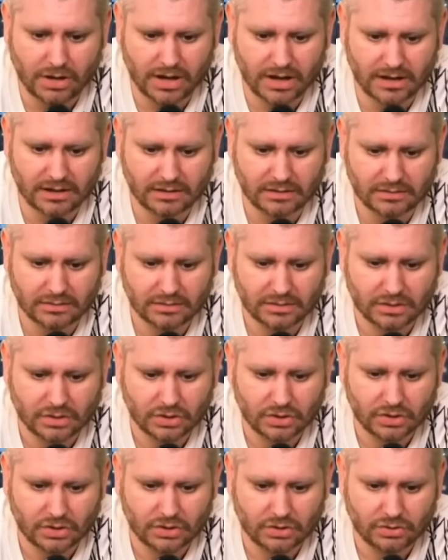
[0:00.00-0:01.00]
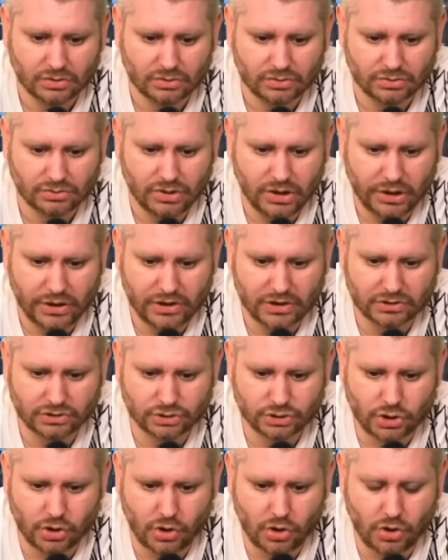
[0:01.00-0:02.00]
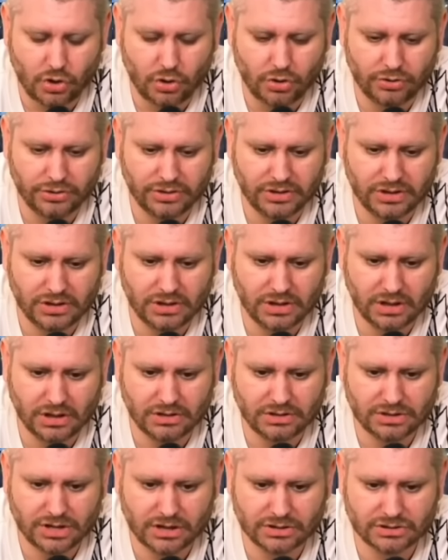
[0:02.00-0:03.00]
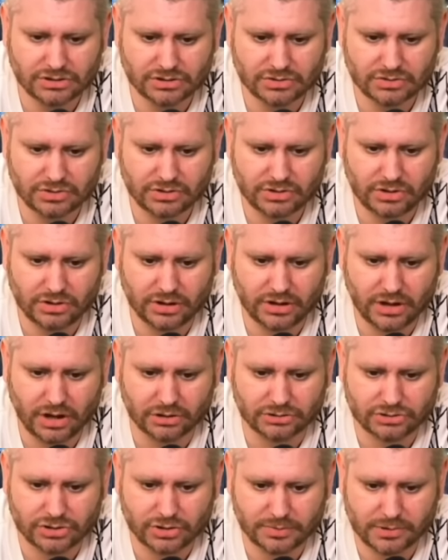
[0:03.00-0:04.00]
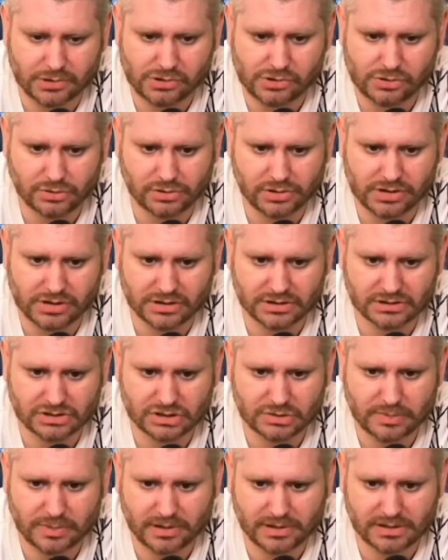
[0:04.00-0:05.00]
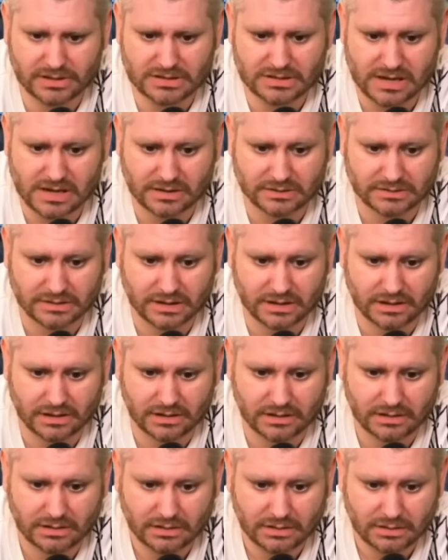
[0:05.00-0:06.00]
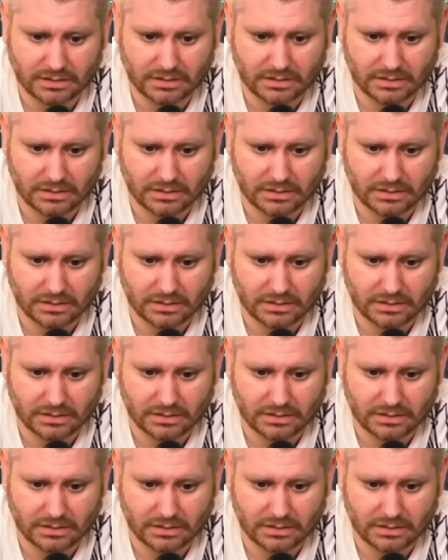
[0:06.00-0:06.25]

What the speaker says: Okay. Here's to all the industrial entrepreneuring spirits out there.